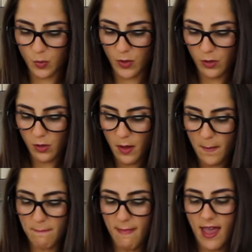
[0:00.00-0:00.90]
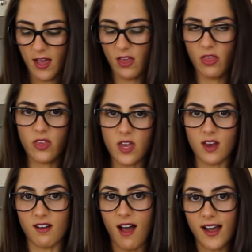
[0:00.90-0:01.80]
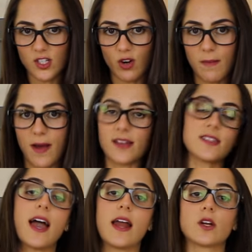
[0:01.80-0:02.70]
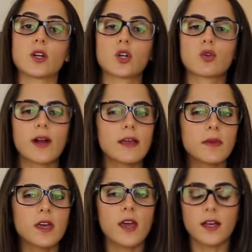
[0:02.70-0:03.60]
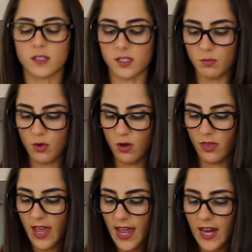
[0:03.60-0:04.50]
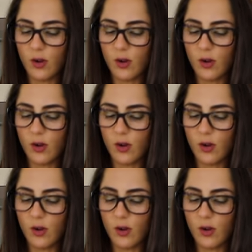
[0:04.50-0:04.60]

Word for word: will make the nice-cream nice and creamy and smooth.